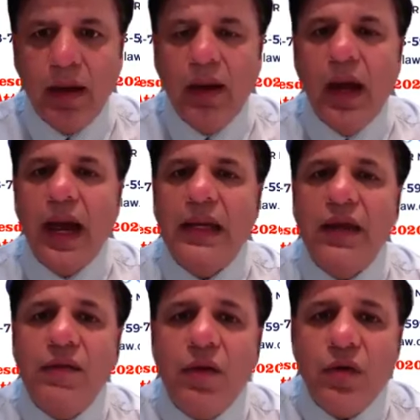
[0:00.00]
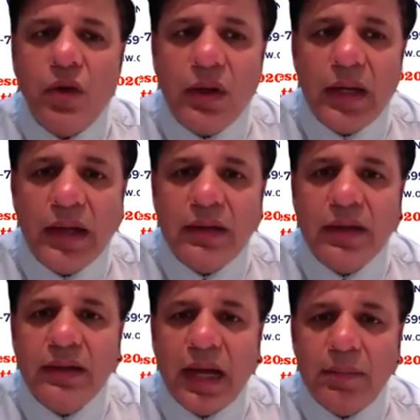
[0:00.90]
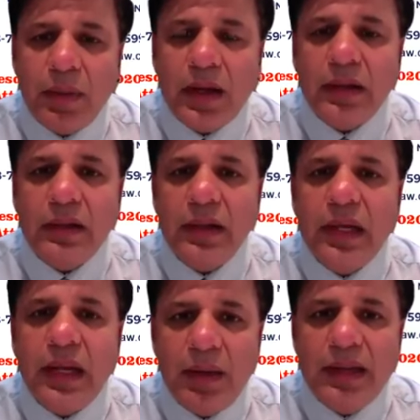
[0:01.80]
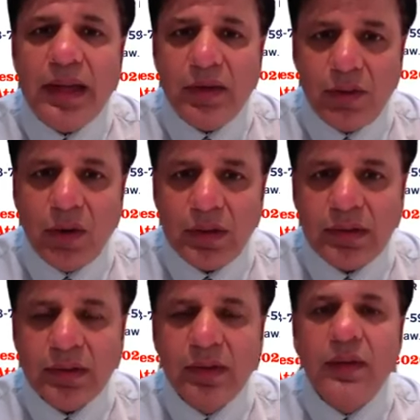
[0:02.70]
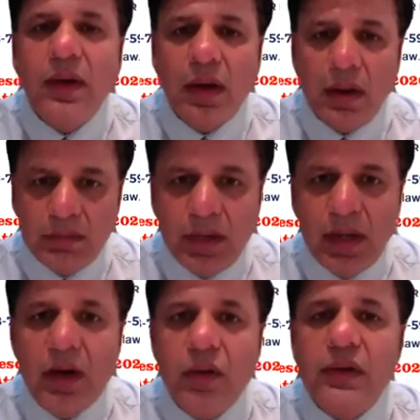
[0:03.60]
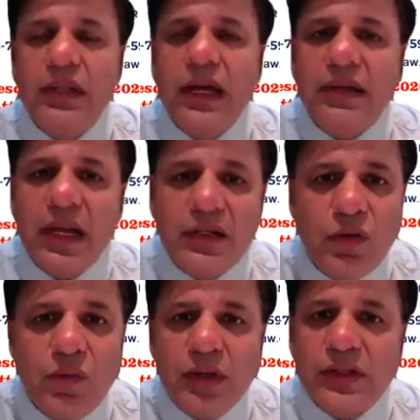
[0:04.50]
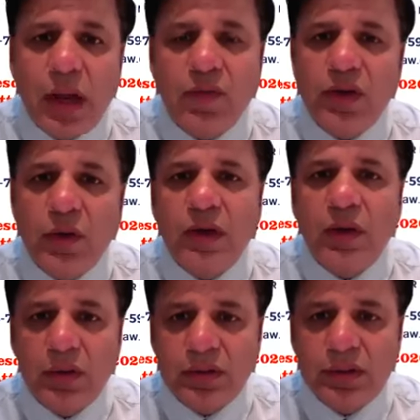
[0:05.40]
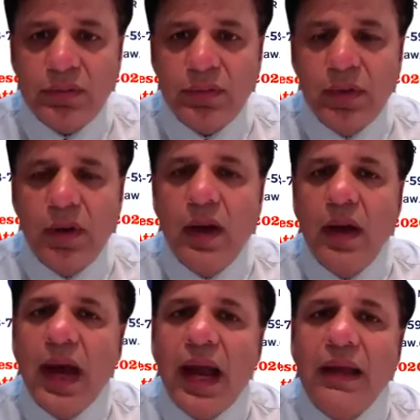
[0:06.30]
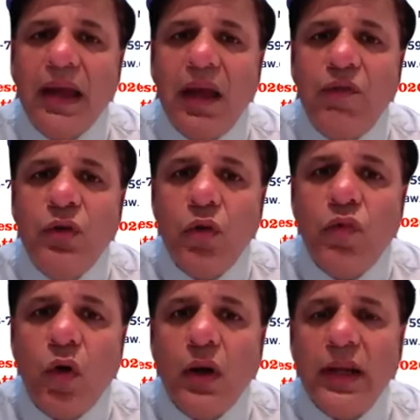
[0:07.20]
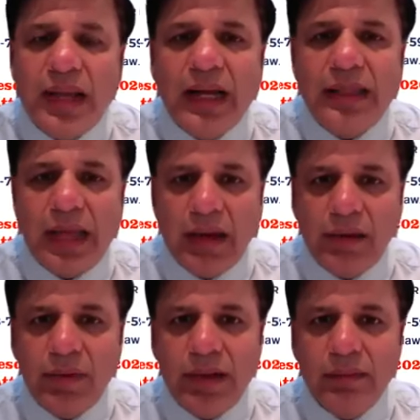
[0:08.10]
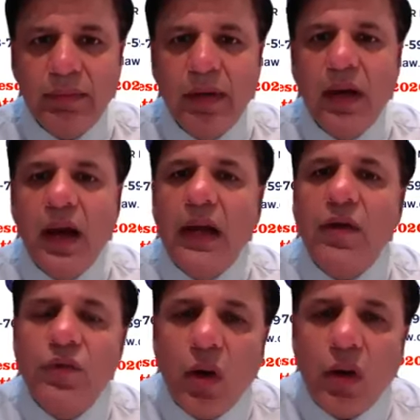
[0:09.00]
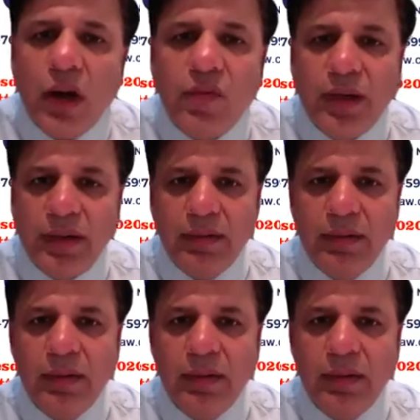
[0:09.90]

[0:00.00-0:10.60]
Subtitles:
And even if you look at that particular email that you got, that tells you which country you belong to. And if you fall in that category, and if your country